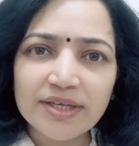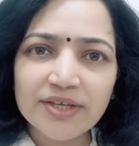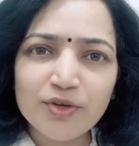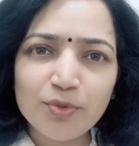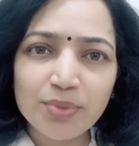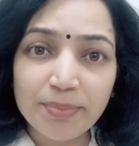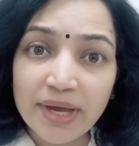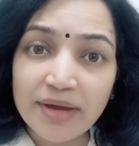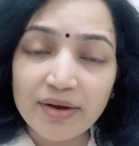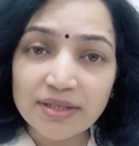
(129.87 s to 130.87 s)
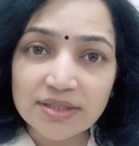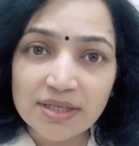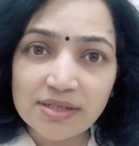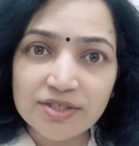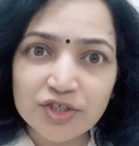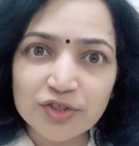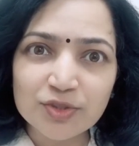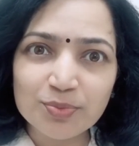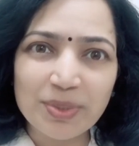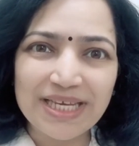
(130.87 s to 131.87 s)
you know, prepare ourselves to
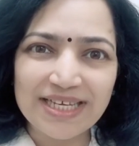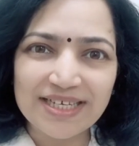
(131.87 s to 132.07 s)
speak,